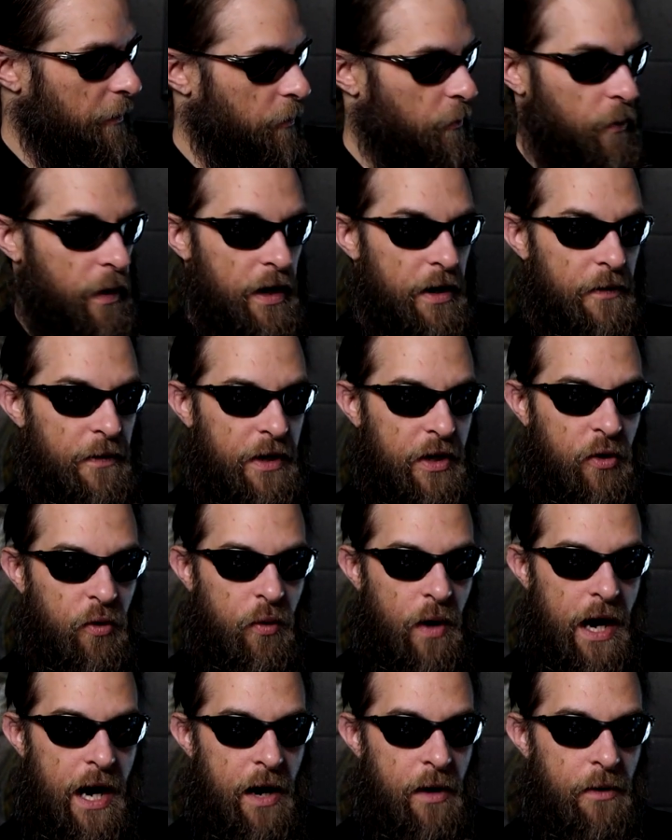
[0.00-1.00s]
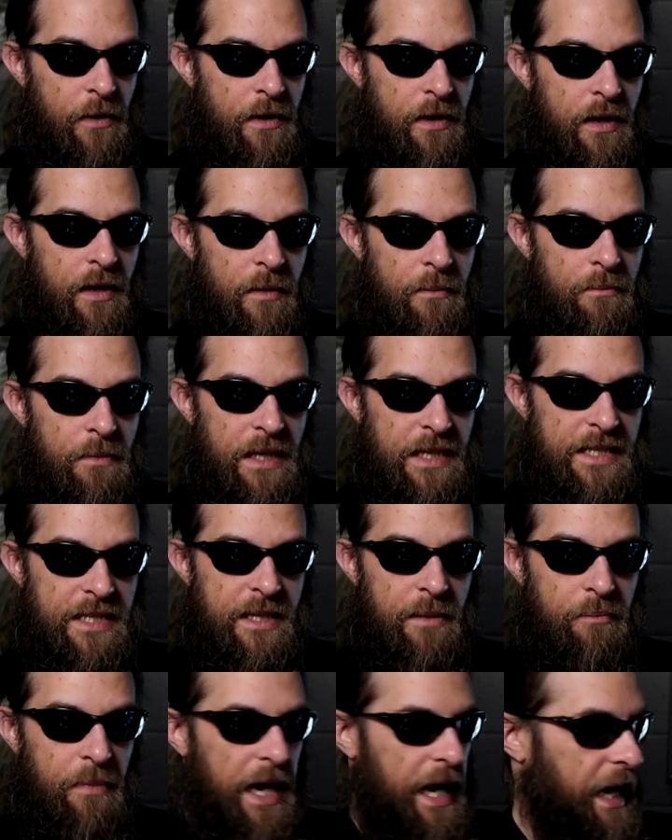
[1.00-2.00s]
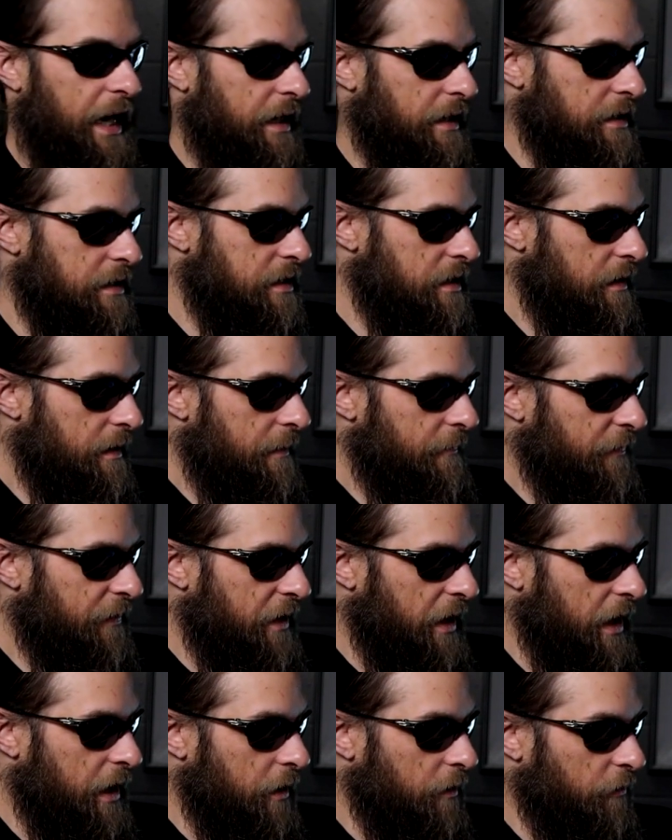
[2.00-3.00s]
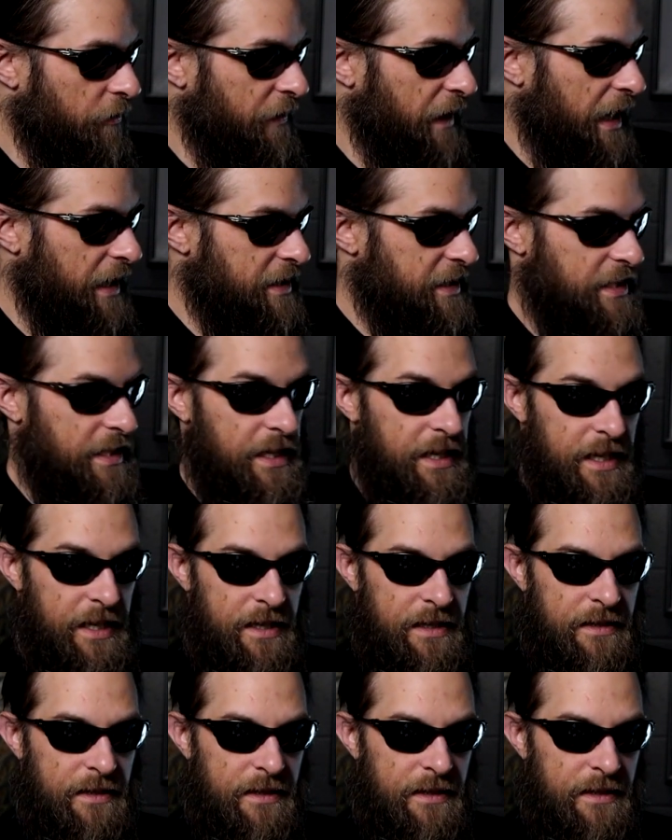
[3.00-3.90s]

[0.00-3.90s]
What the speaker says: where the crown meets the band, there's a